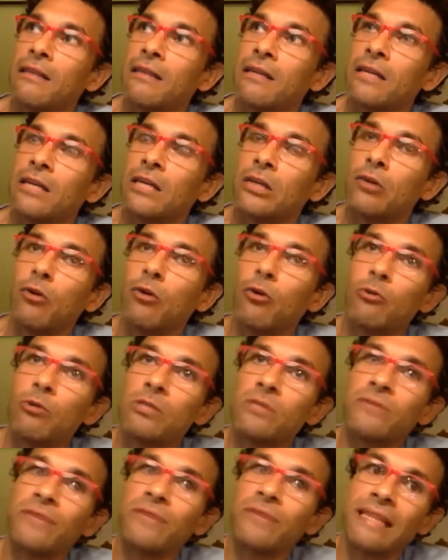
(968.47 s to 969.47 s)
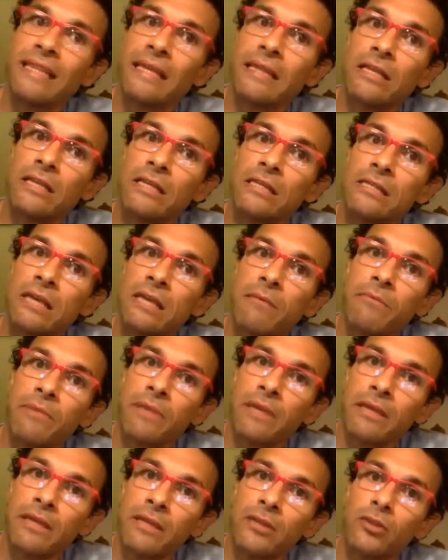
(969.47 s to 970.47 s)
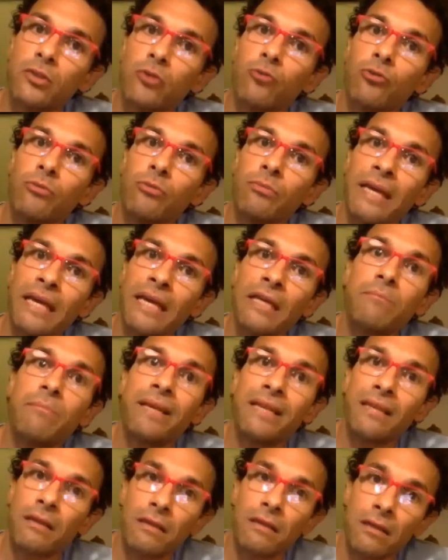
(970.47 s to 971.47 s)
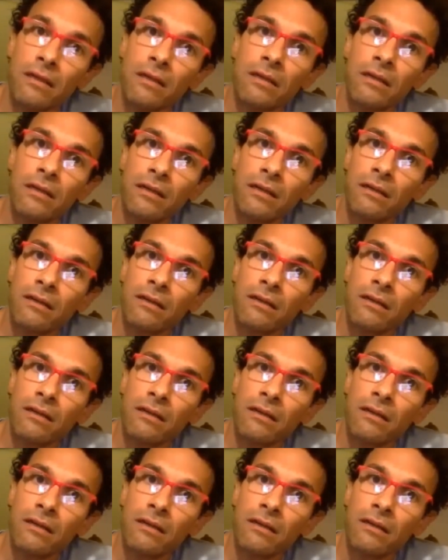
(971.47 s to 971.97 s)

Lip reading: you always feel that there is something that you could make it better. Mm-hmm.